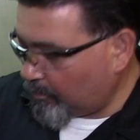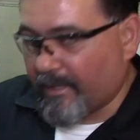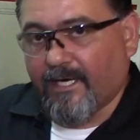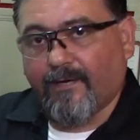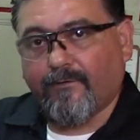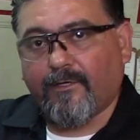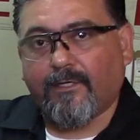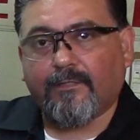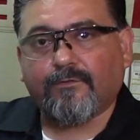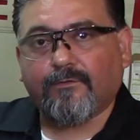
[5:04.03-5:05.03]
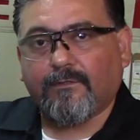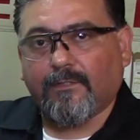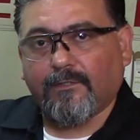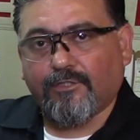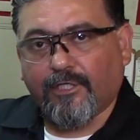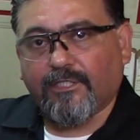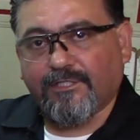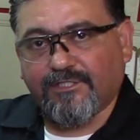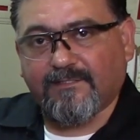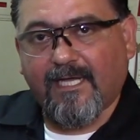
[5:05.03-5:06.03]
whenever the 3rd
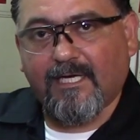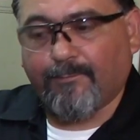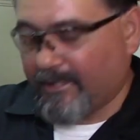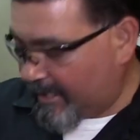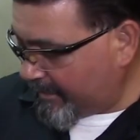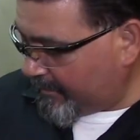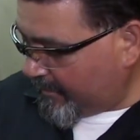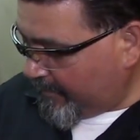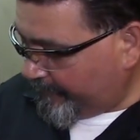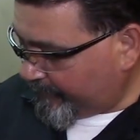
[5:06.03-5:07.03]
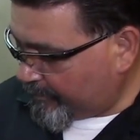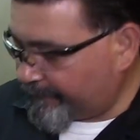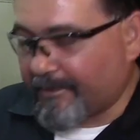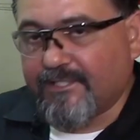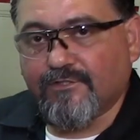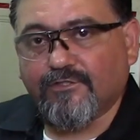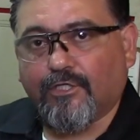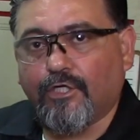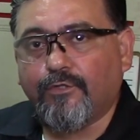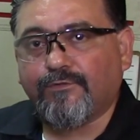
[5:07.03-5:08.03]
clutch is not applied, your frictions
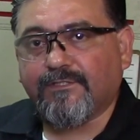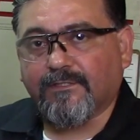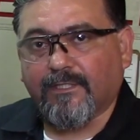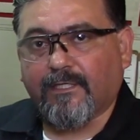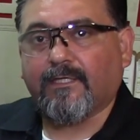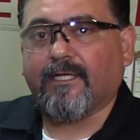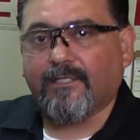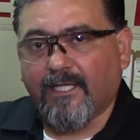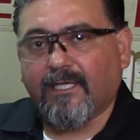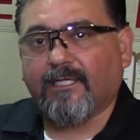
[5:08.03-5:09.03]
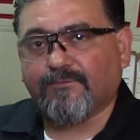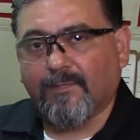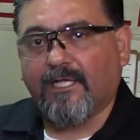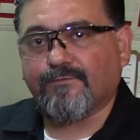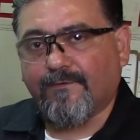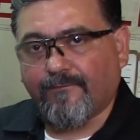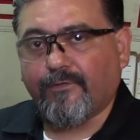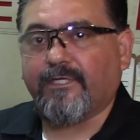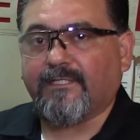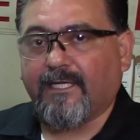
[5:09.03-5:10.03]
are loose in there, and they get splashed with
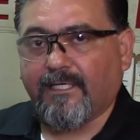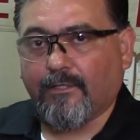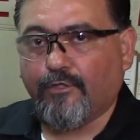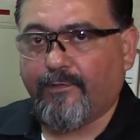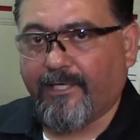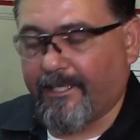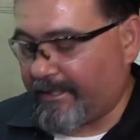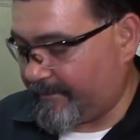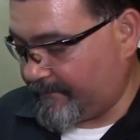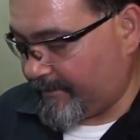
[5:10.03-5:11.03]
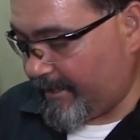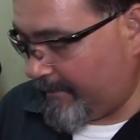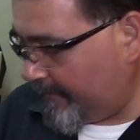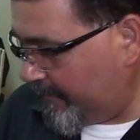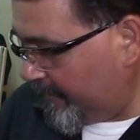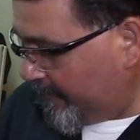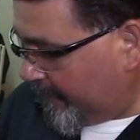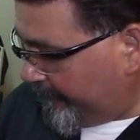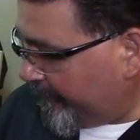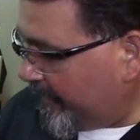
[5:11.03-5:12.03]
fluid and they get lubricated, right?
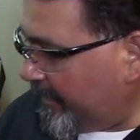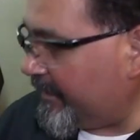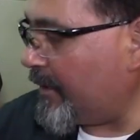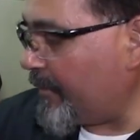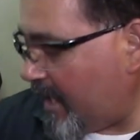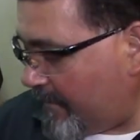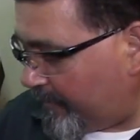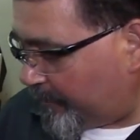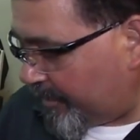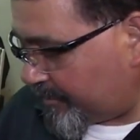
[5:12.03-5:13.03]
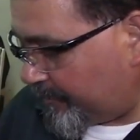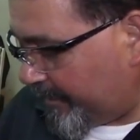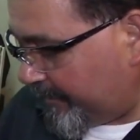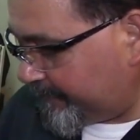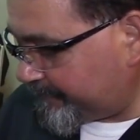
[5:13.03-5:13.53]
And then we have our pressure plate.